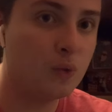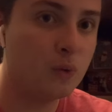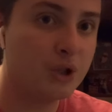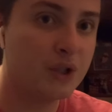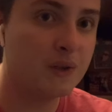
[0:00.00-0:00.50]

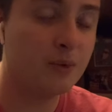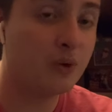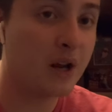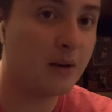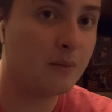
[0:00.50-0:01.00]
which is Moon
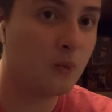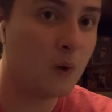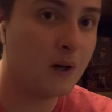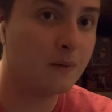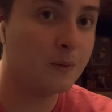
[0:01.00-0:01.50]
Knight number
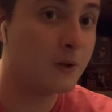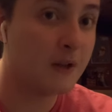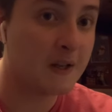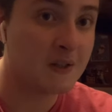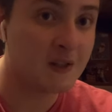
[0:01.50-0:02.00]
1 from
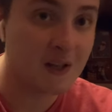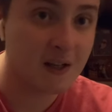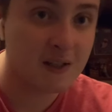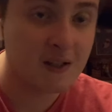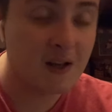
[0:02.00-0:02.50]

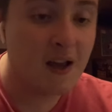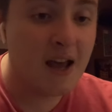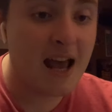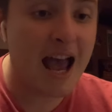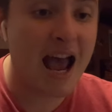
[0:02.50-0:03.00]
2006,
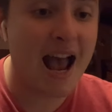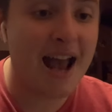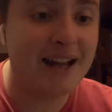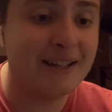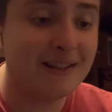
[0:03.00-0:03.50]

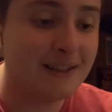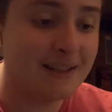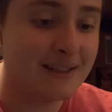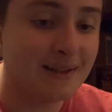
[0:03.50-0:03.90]
and